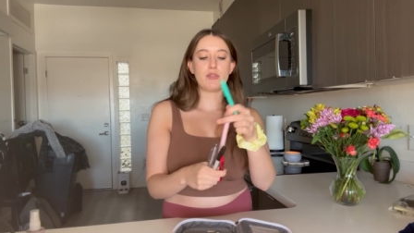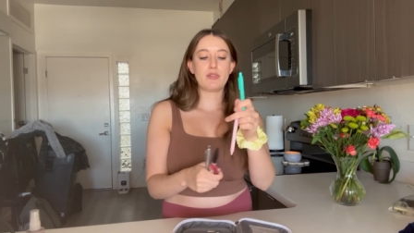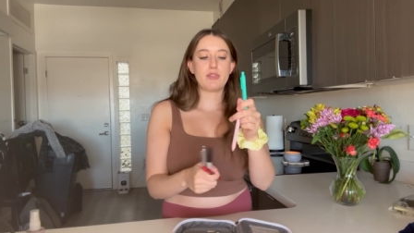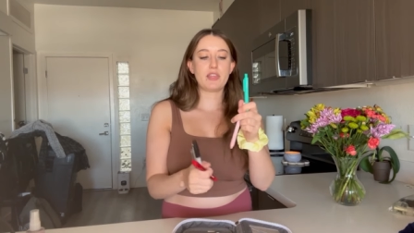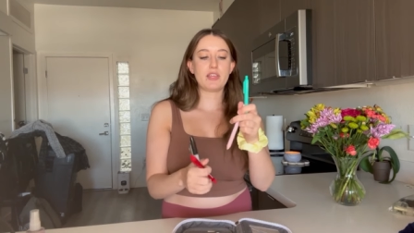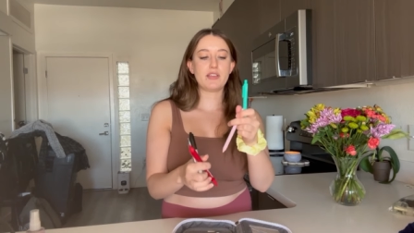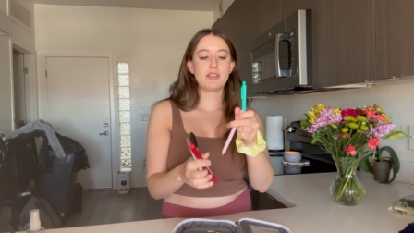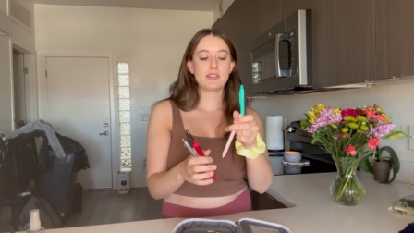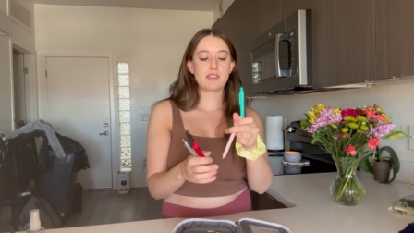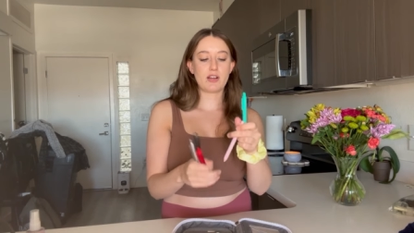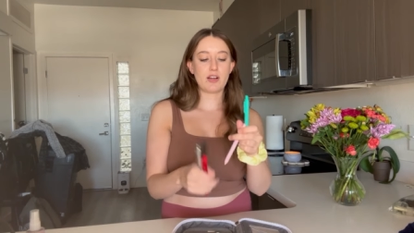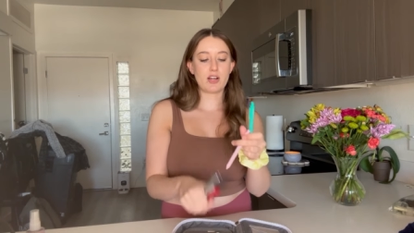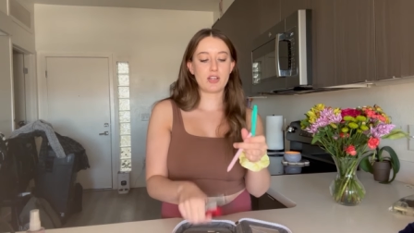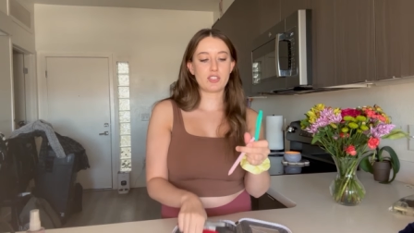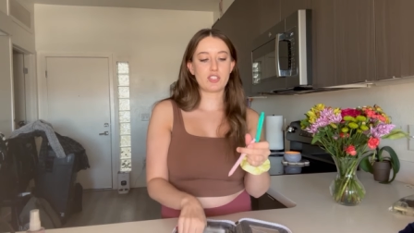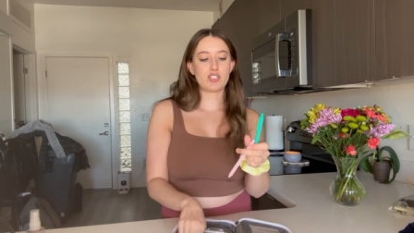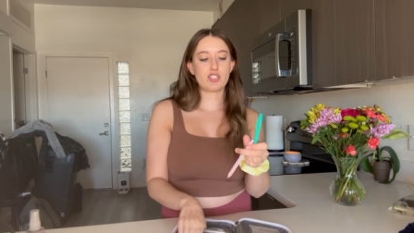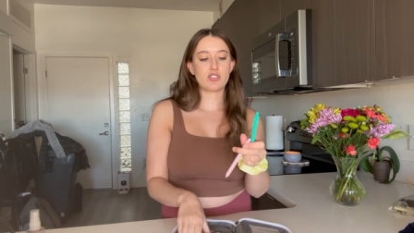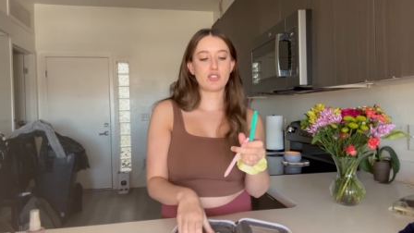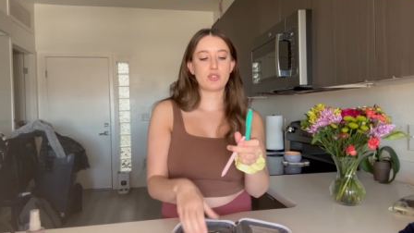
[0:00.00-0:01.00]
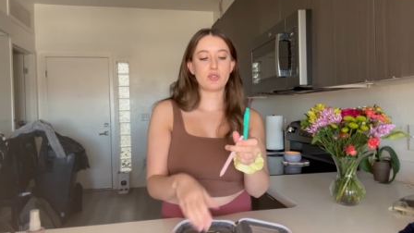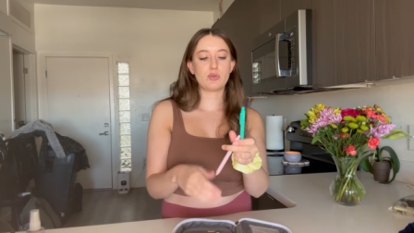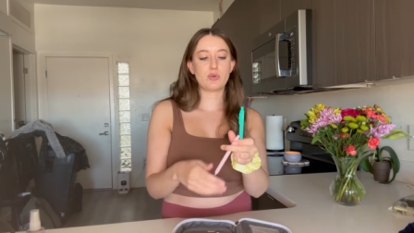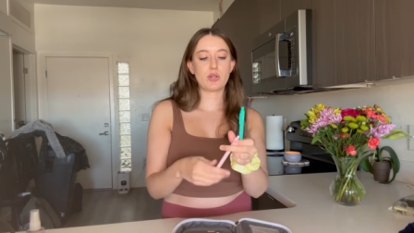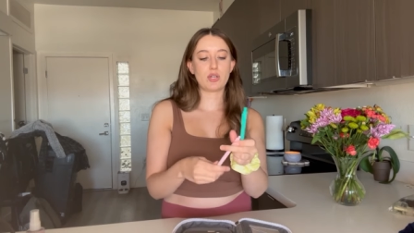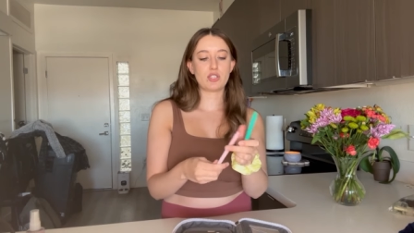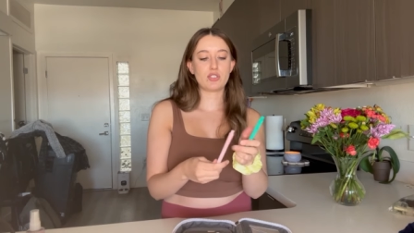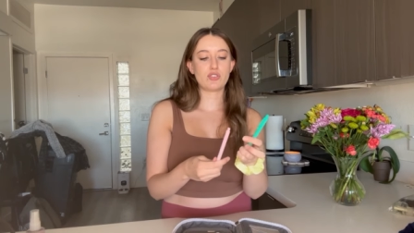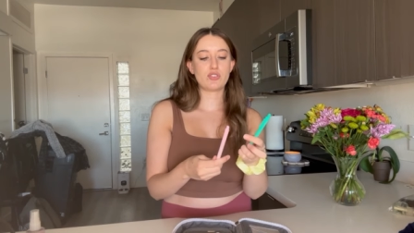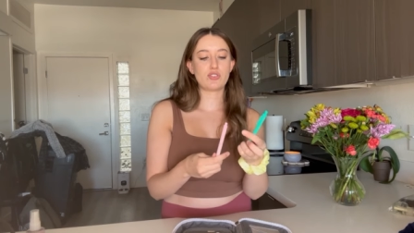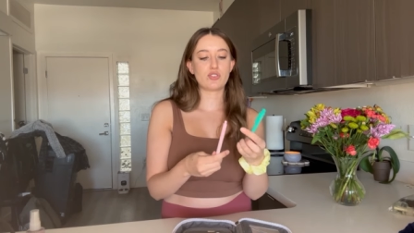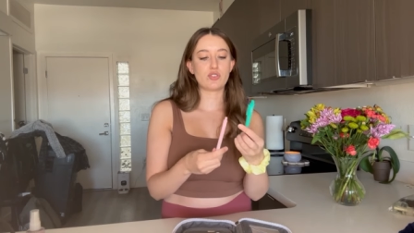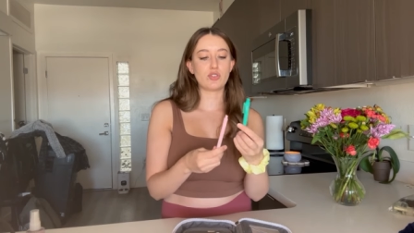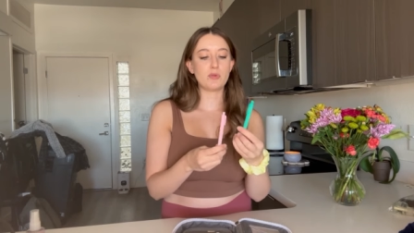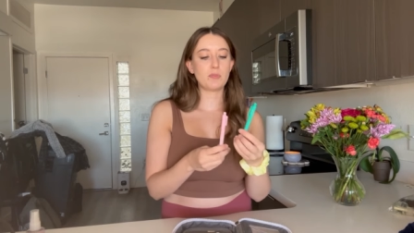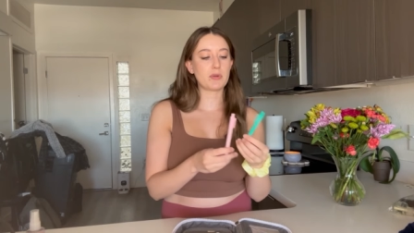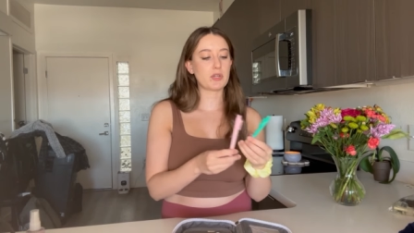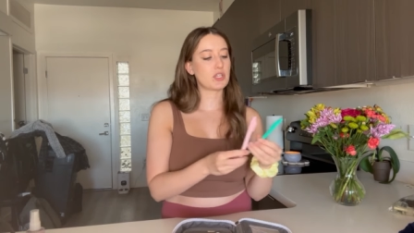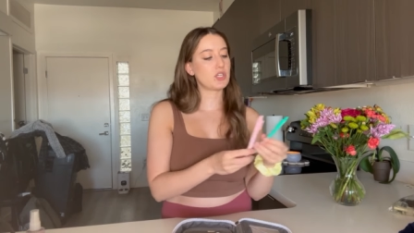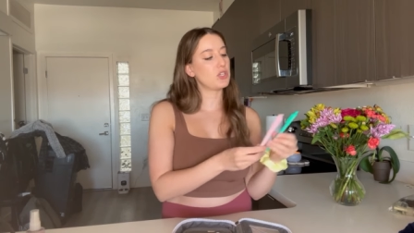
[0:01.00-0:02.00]
These are two
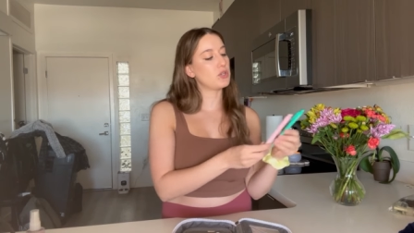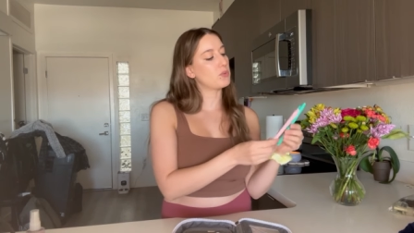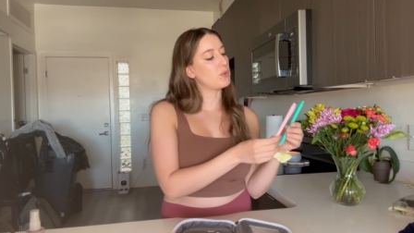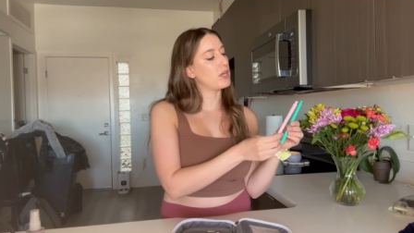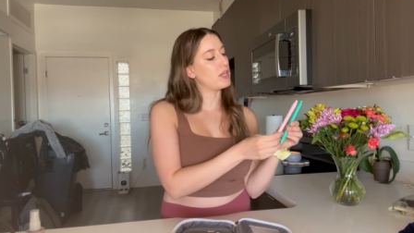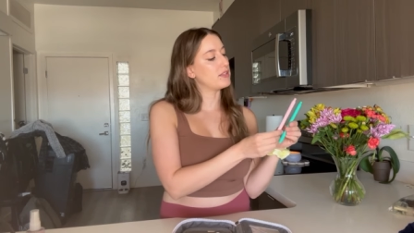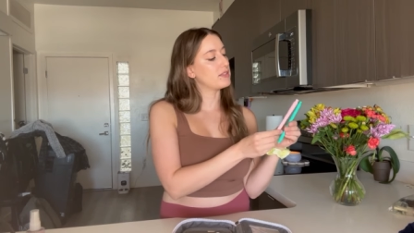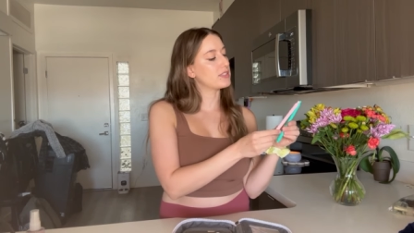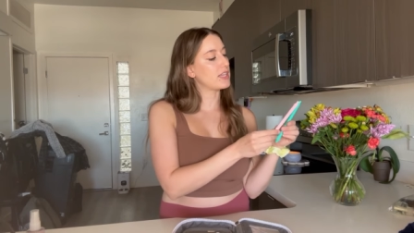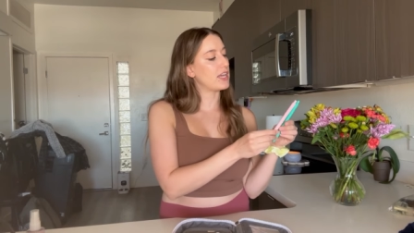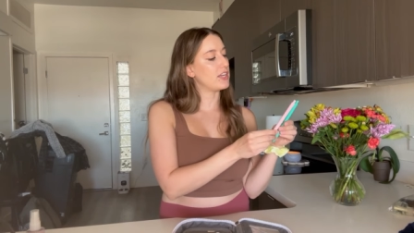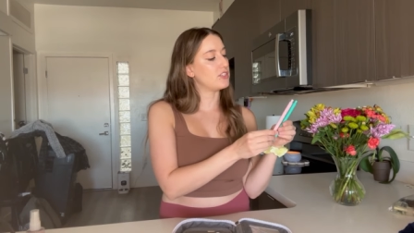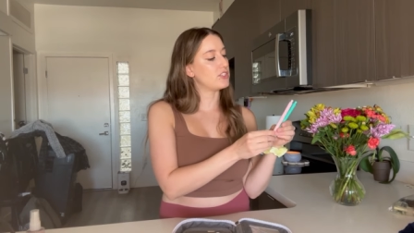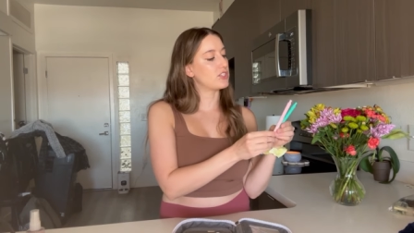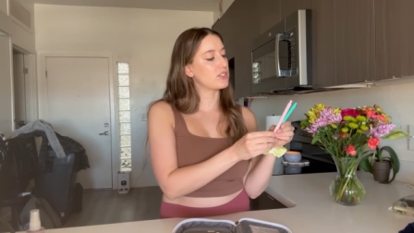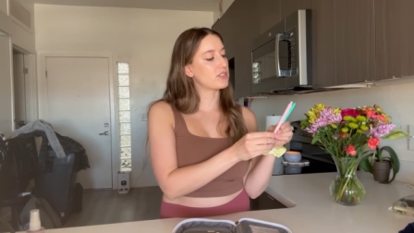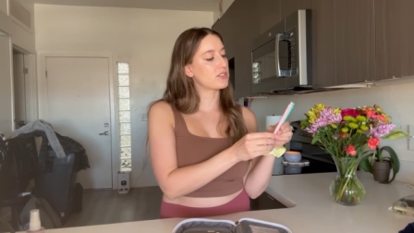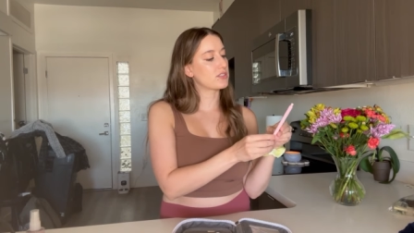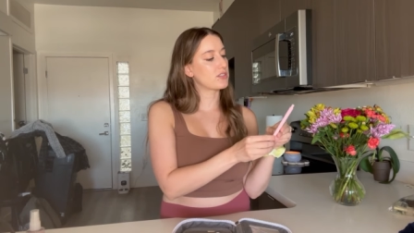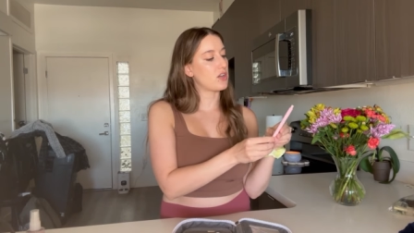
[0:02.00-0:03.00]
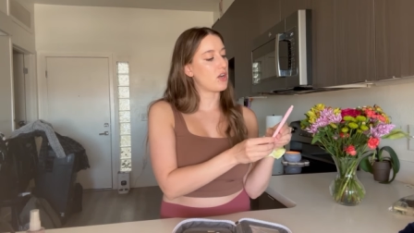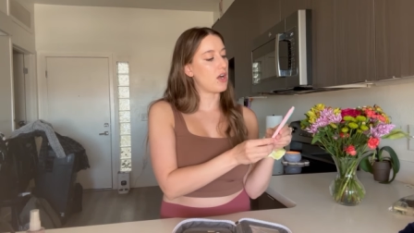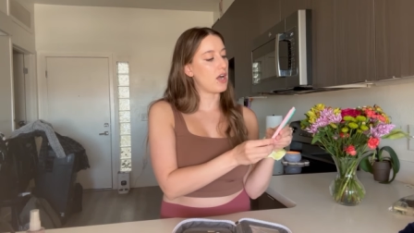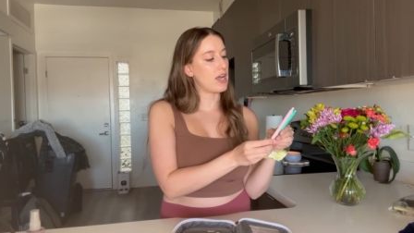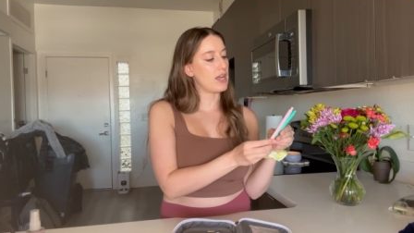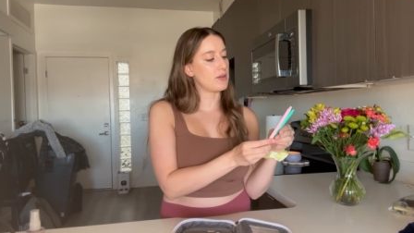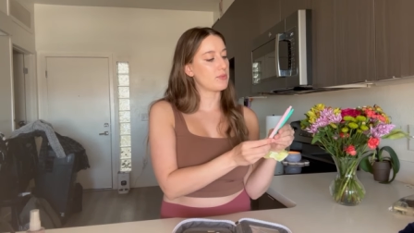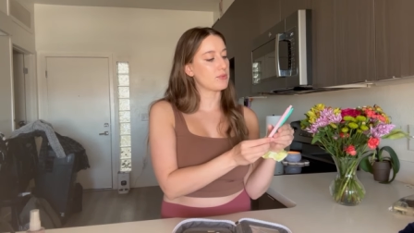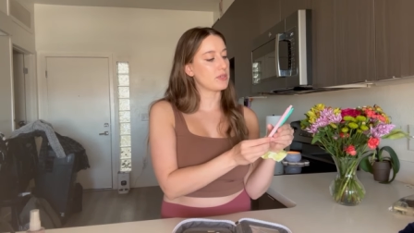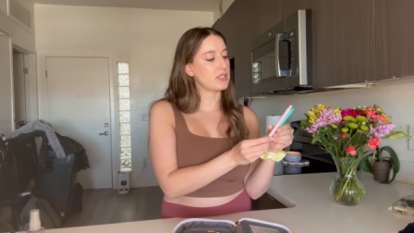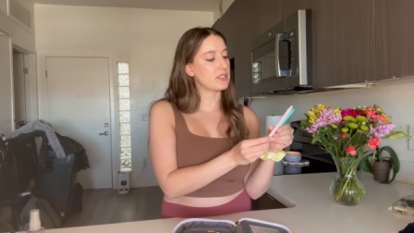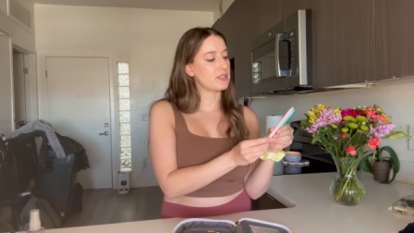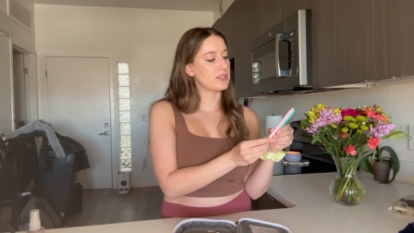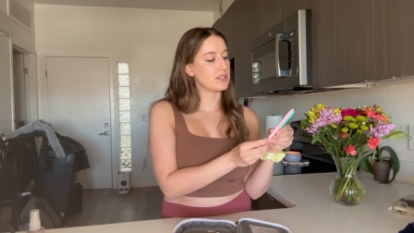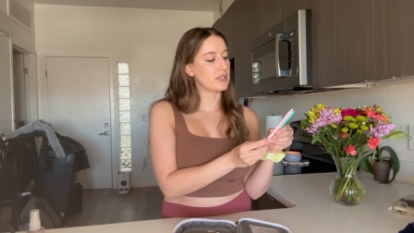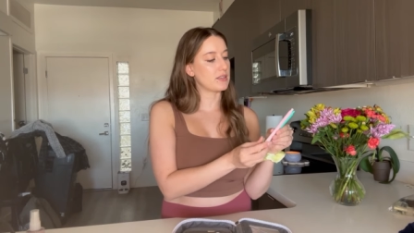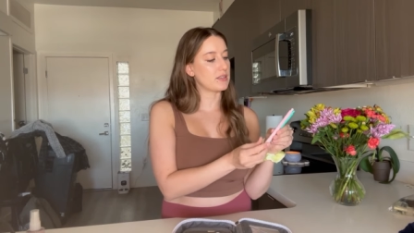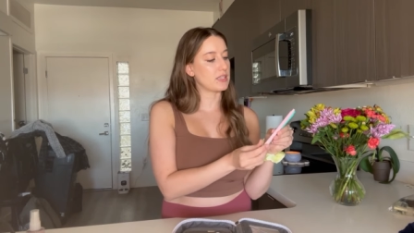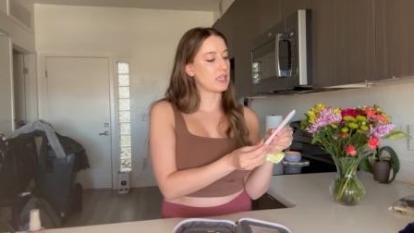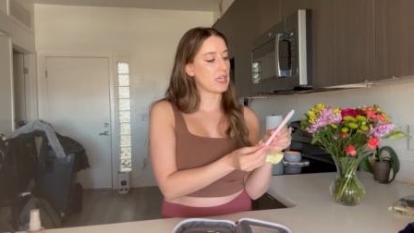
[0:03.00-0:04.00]
super cute ones I just got
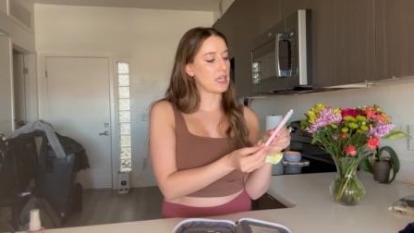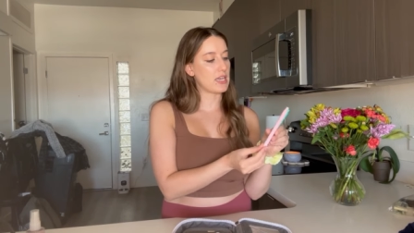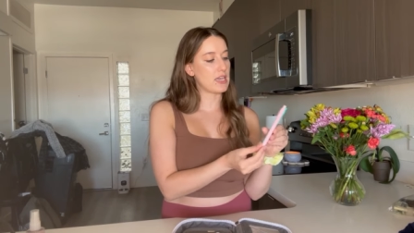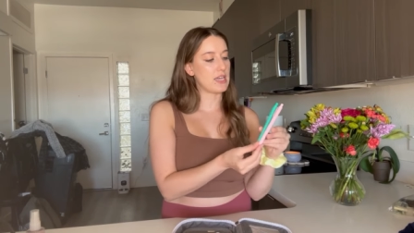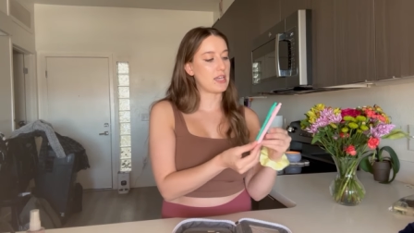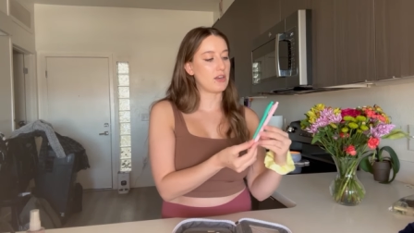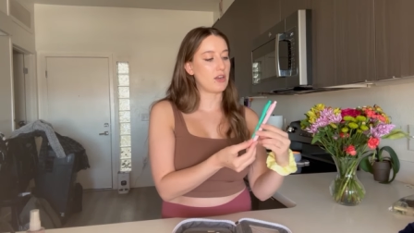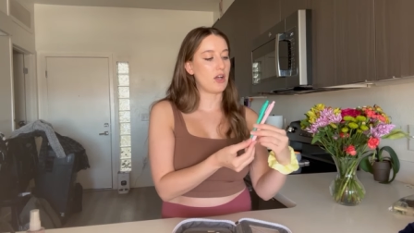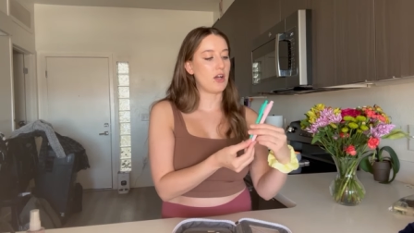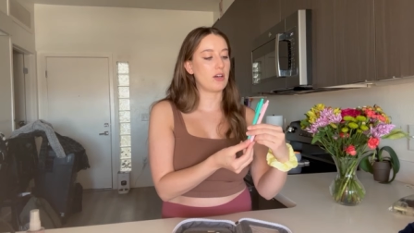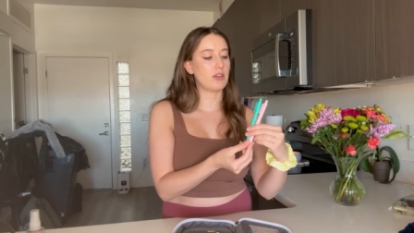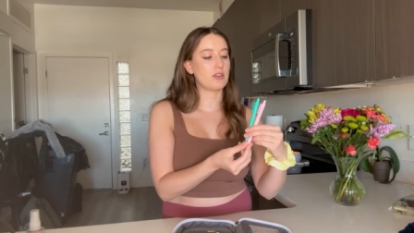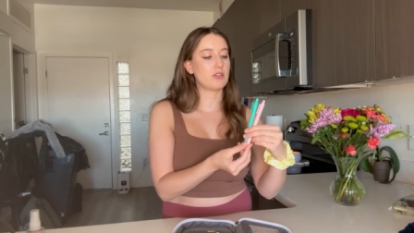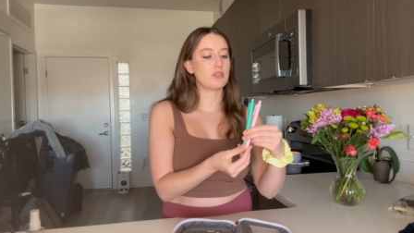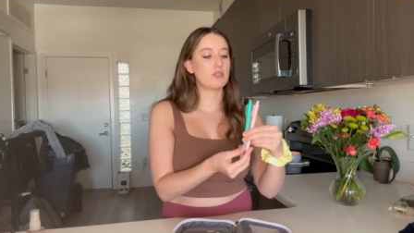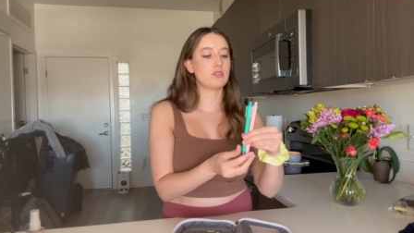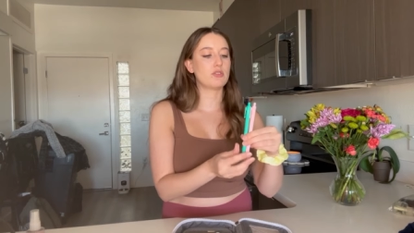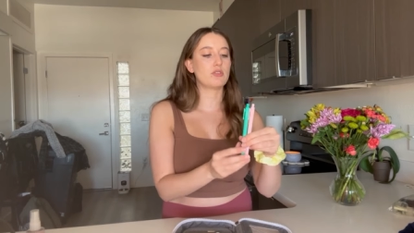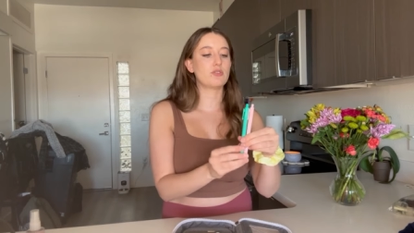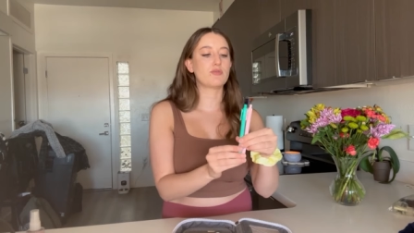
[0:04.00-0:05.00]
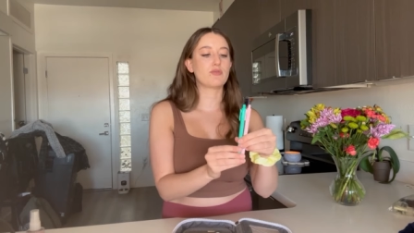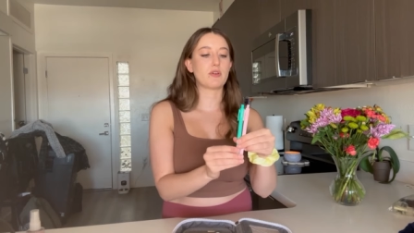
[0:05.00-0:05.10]
recently in Honolulu